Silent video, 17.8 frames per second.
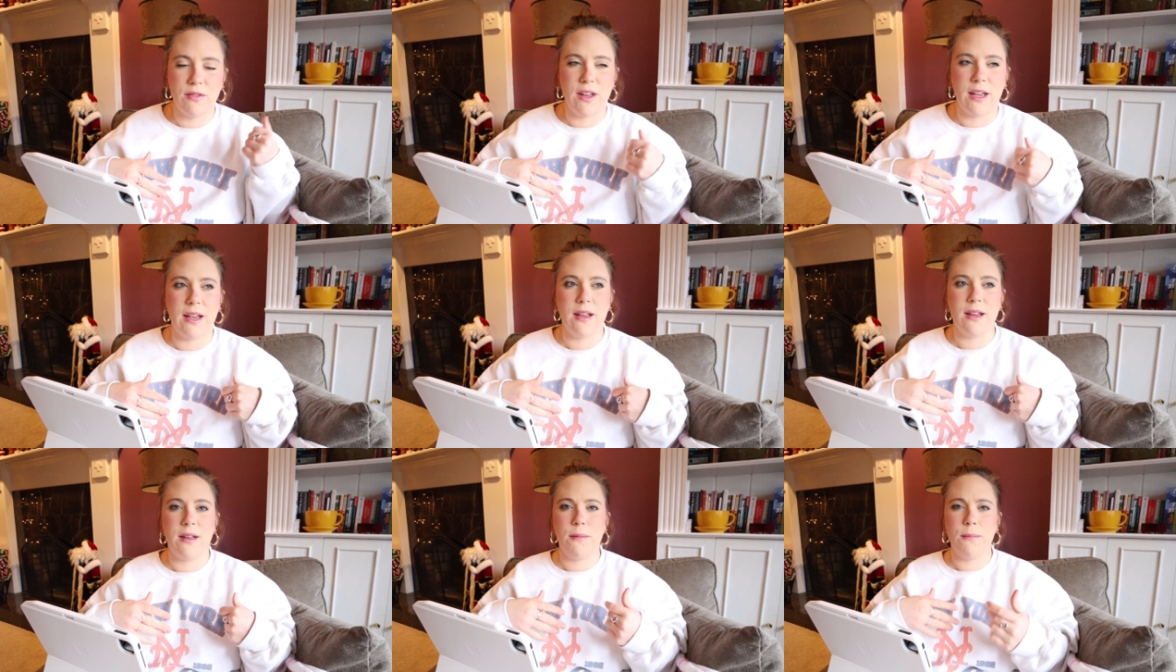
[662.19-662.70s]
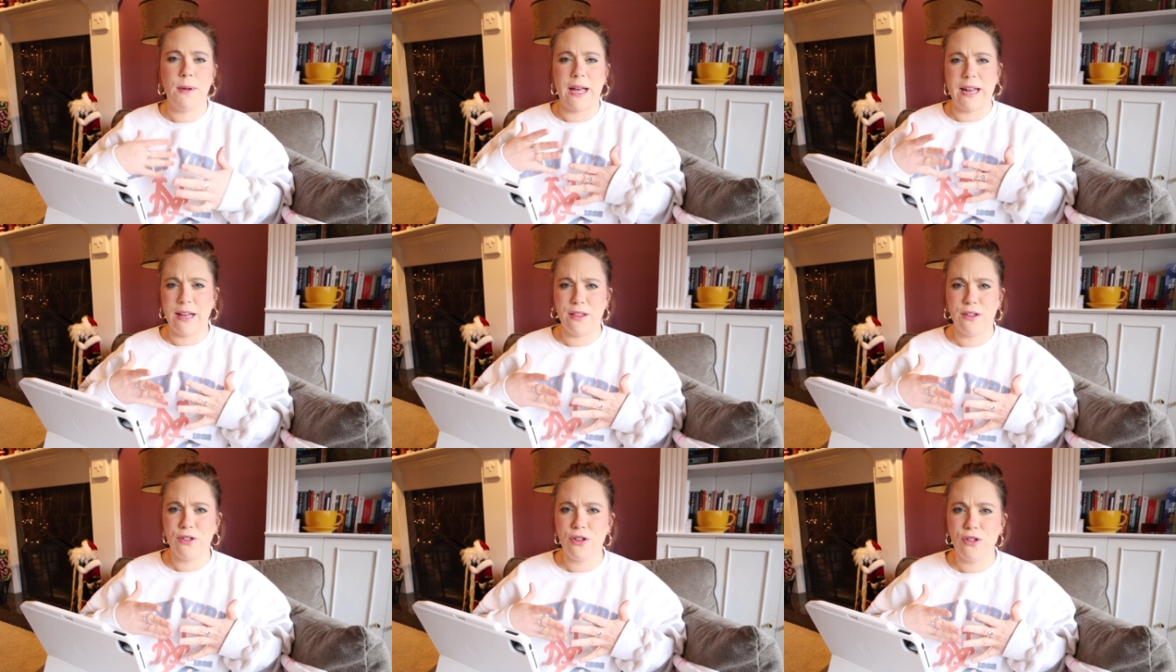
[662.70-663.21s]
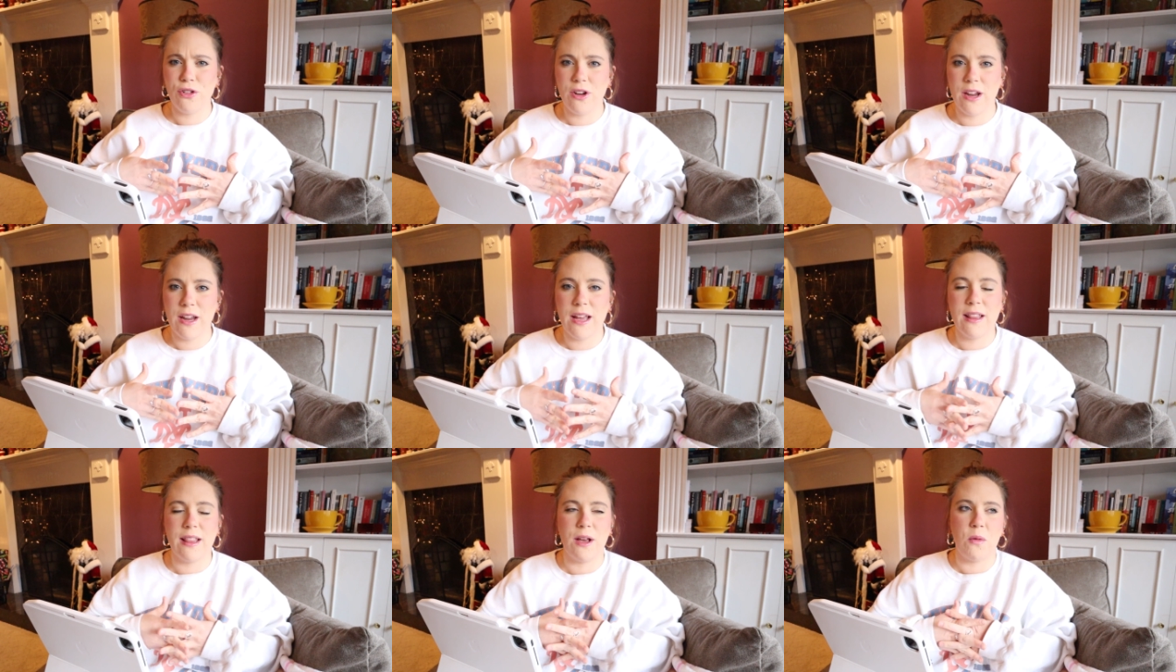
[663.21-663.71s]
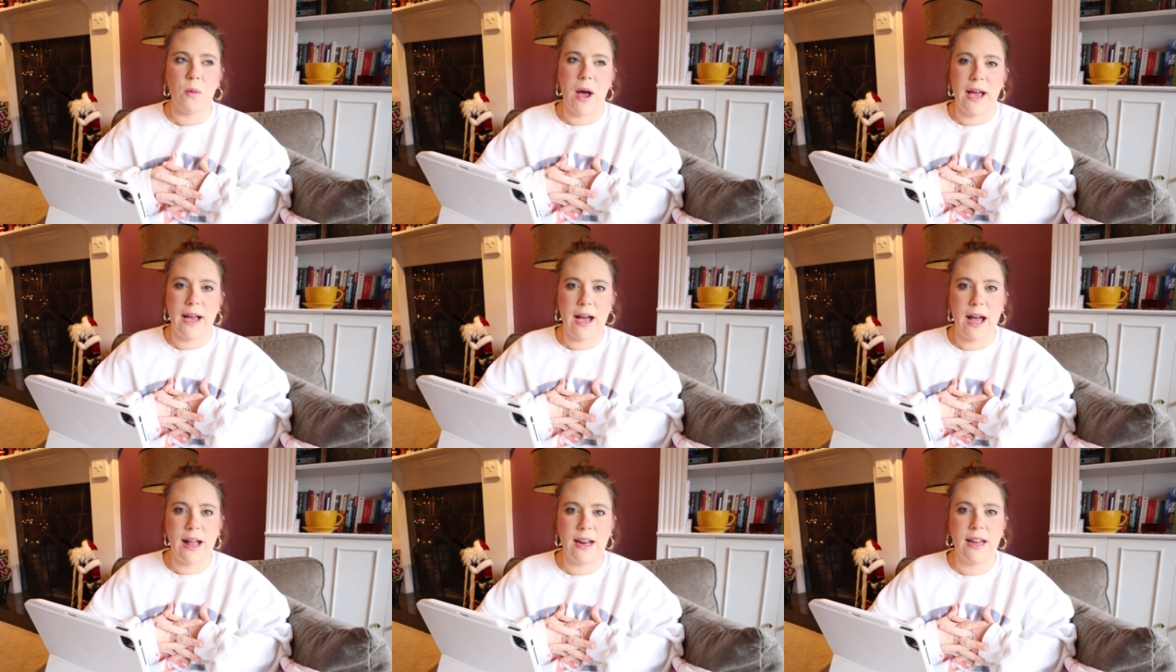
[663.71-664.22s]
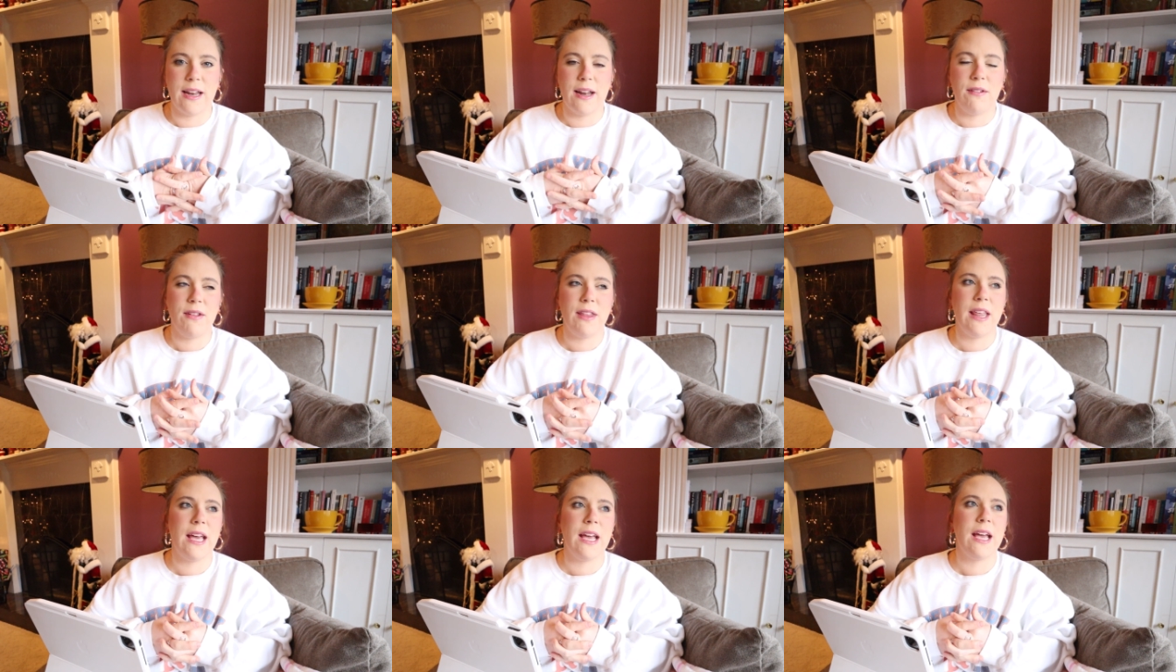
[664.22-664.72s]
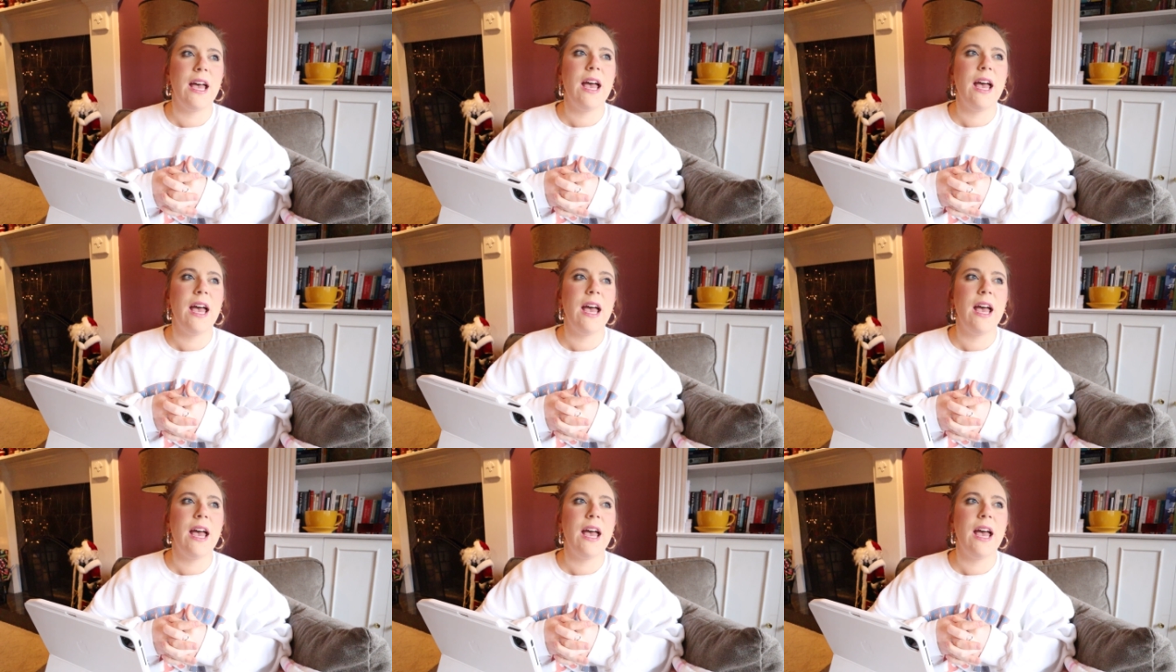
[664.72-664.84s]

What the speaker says: of like getting the surgery and like why I got it and everything.